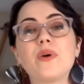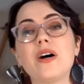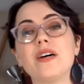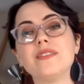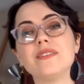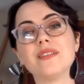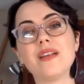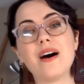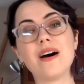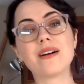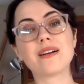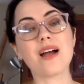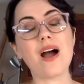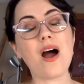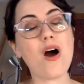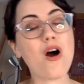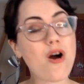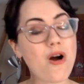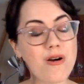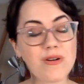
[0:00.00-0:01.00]
unlock
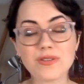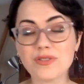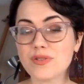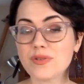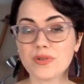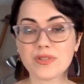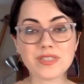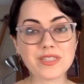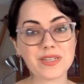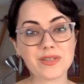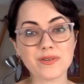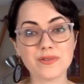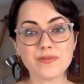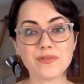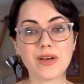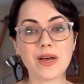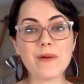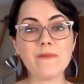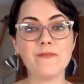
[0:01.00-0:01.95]
all sorts of